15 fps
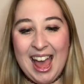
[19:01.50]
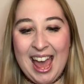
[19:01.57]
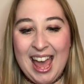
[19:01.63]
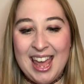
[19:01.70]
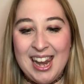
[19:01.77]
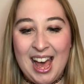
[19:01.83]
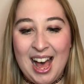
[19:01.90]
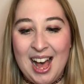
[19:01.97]

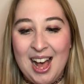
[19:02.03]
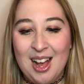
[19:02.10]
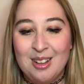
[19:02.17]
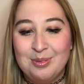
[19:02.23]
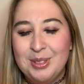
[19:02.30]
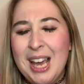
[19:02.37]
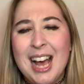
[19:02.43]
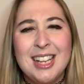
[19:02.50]
And
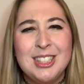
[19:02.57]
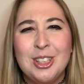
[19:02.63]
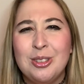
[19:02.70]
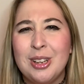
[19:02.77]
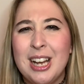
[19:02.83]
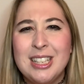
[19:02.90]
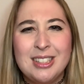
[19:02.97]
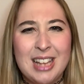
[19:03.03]
yeah, so
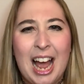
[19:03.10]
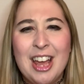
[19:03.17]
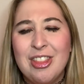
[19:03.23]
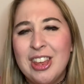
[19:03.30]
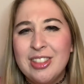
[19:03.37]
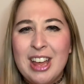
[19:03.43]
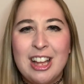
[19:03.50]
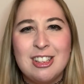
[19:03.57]
I
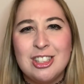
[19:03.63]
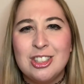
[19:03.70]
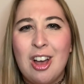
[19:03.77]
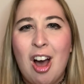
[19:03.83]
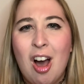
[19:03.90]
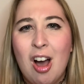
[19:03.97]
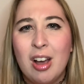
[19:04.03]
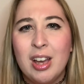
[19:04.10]
think that
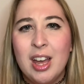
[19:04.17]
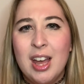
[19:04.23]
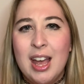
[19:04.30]
song